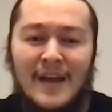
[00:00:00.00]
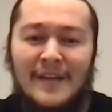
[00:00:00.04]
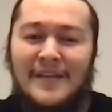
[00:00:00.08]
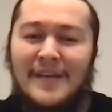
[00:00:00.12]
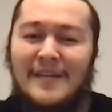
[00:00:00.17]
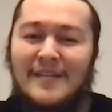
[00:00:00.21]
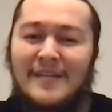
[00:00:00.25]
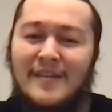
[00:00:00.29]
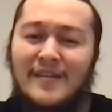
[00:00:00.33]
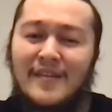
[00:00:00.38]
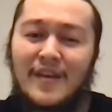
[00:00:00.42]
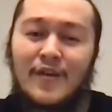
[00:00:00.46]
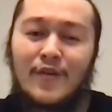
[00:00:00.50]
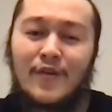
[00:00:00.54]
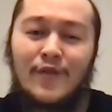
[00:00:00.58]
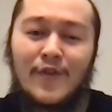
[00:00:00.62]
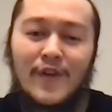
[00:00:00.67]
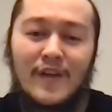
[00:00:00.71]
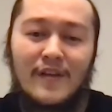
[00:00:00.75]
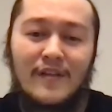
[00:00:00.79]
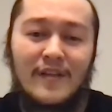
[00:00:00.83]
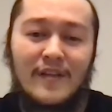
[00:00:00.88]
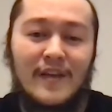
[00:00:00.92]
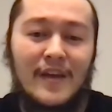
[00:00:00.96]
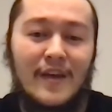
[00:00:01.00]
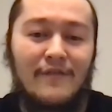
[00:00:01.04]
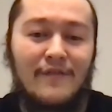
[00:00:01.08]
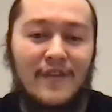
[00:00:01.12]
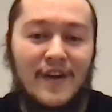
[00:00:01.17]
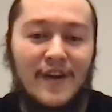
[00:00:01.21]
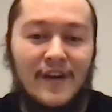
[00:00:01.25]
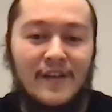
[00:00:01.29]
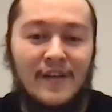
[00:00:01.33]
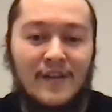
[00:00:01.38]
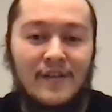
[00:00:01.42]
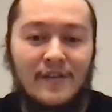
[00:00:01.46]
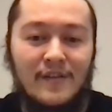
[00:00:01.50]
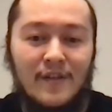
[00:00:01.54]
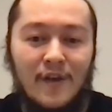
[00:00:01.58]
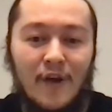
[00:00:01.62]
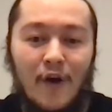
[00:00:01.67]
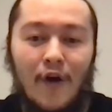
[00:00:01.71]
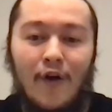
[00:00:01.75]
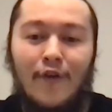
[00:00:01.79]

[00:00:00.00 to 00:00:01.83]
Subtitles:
that is increasing awareness